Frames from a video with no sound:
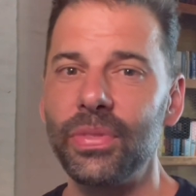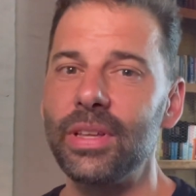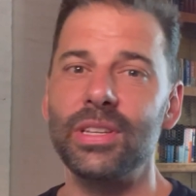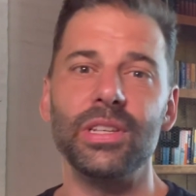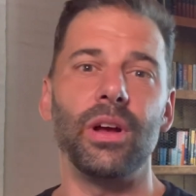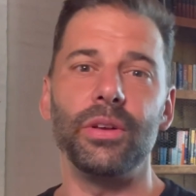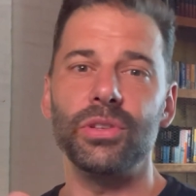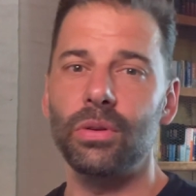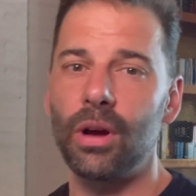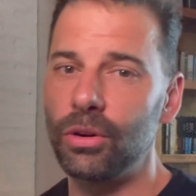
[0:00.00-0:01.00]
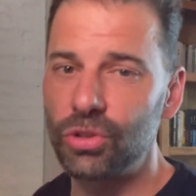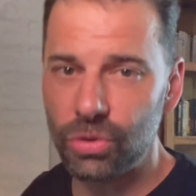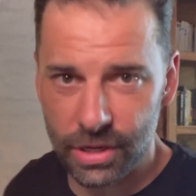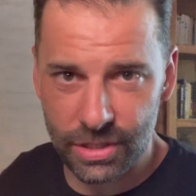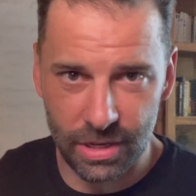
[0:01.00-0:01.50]
This is also called
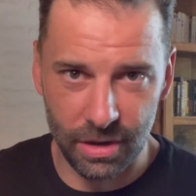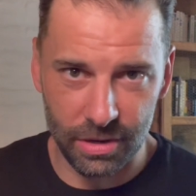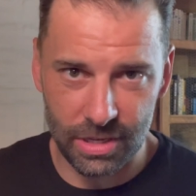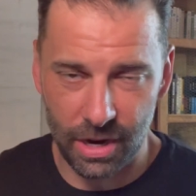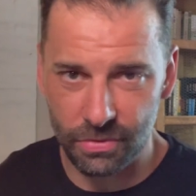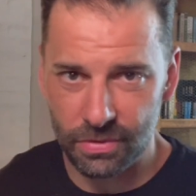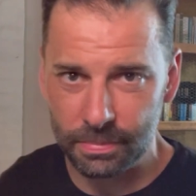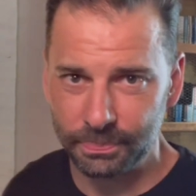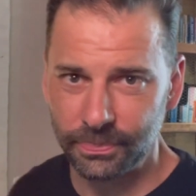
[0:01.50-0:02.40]
trusting yourself.